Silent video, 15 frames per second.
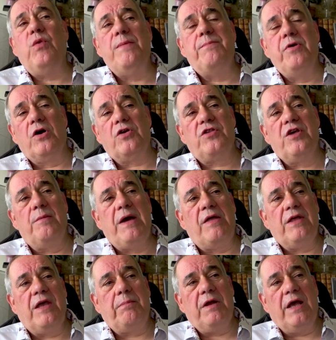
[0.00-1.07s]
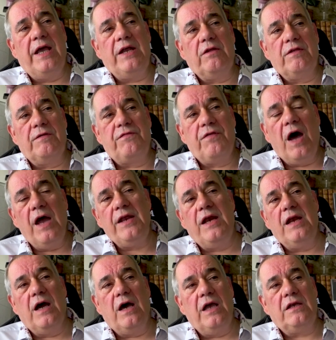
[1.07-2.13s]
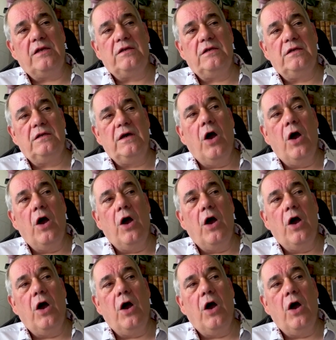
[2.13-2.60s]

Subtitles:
We booked them and they played on the Friday night,